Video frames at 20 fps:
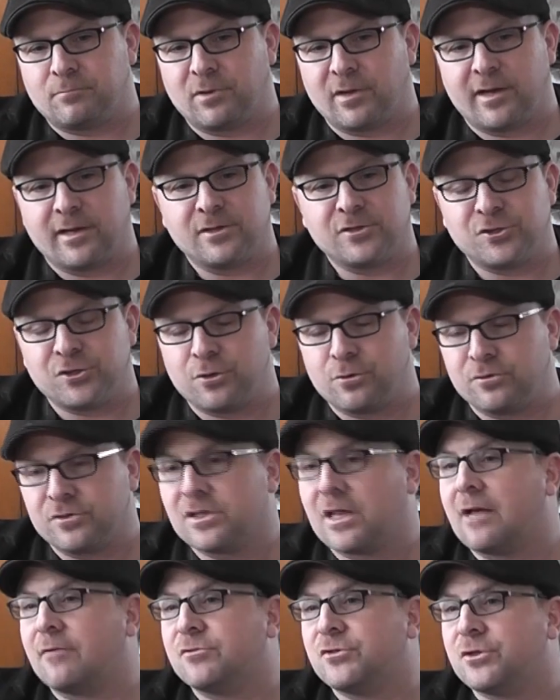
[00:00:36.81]
playing
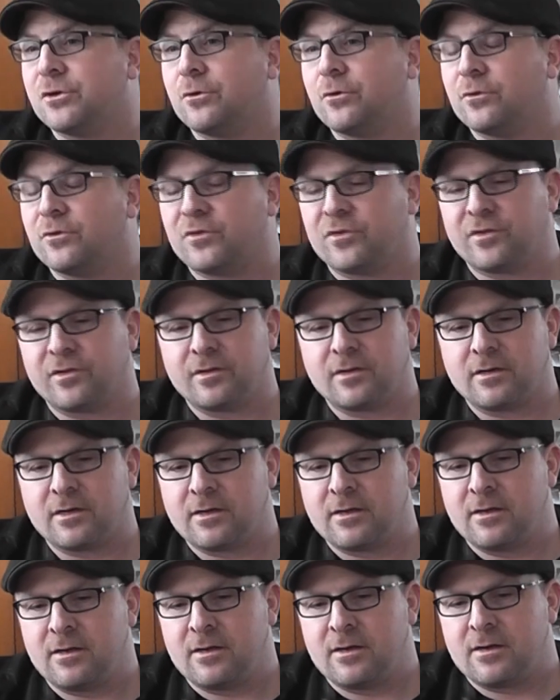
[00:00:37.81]
shows, live shows,
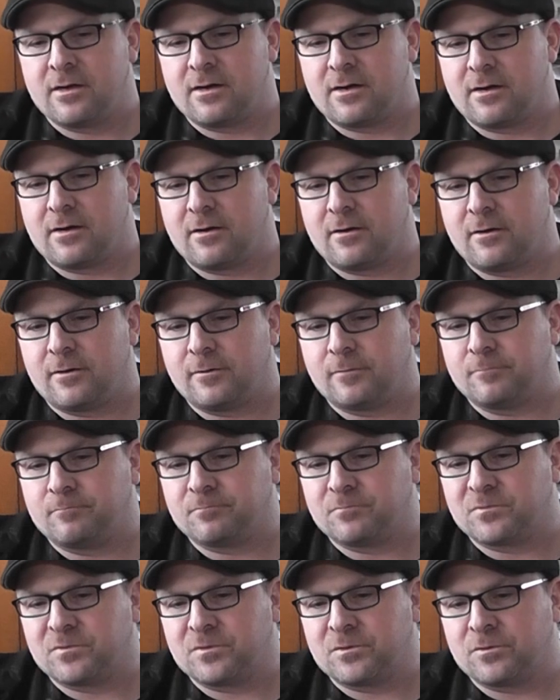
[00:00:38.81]

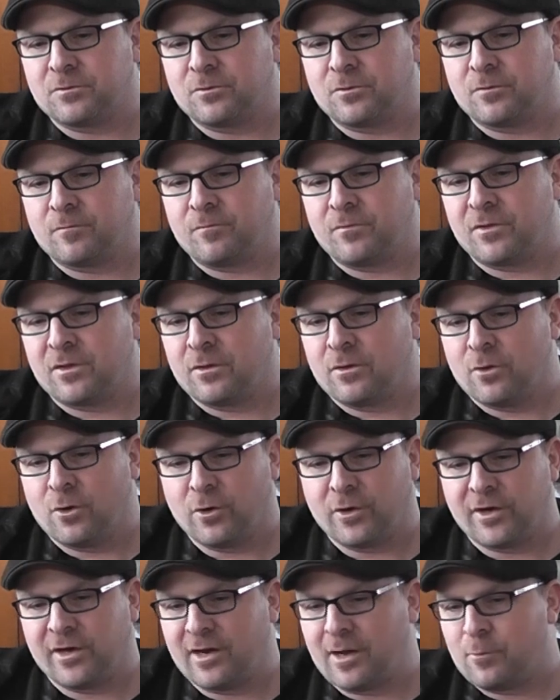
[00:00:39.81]

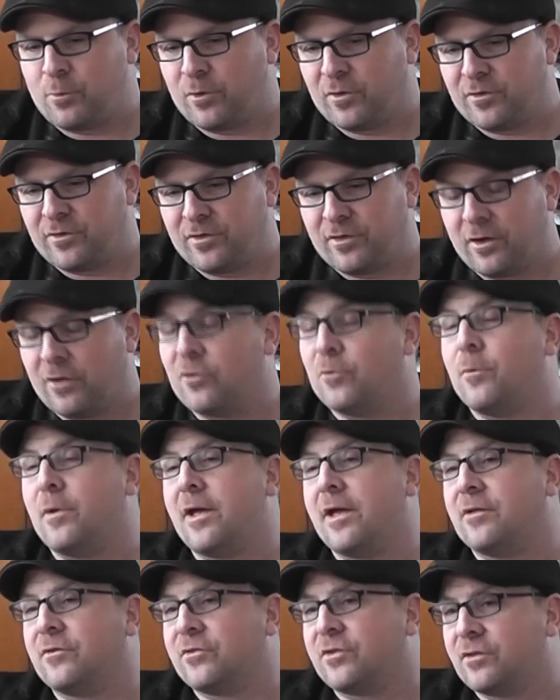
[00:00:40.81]
hooking up with other
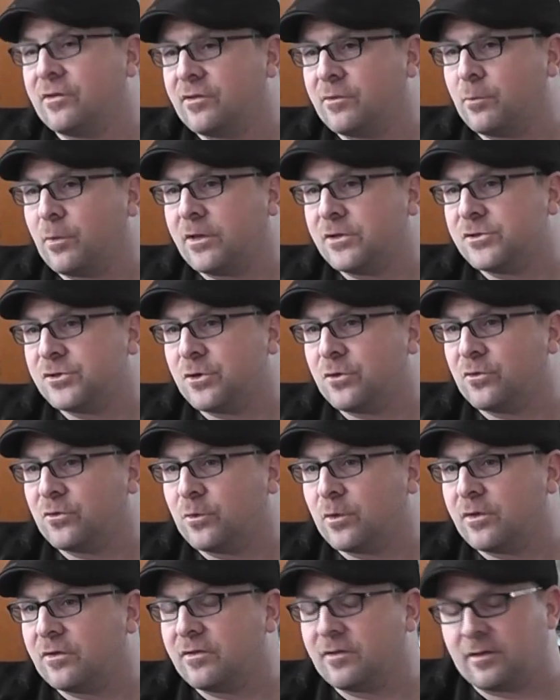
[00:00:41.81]
bands to play
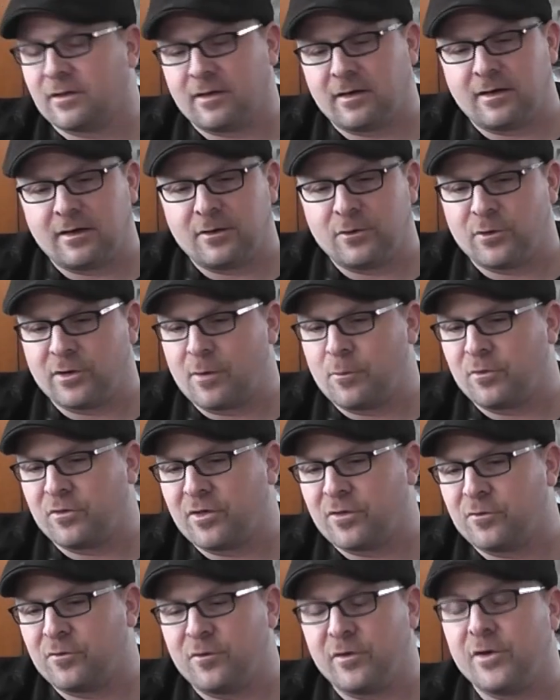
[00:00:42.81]
shows with, hooking up
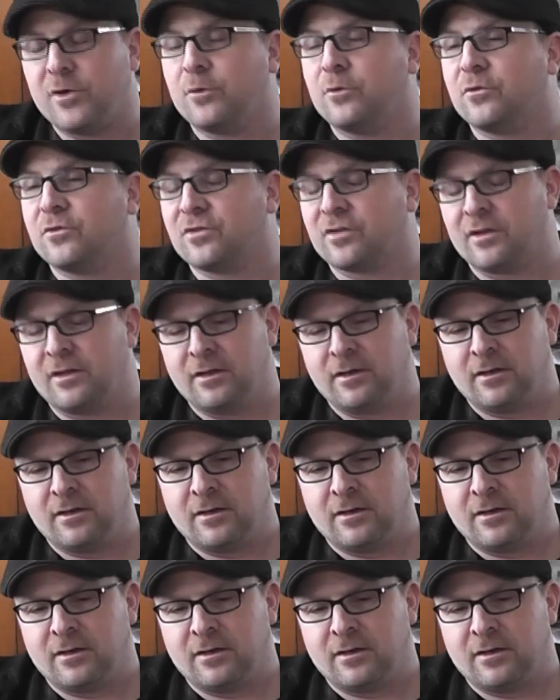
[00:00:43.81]
with other venues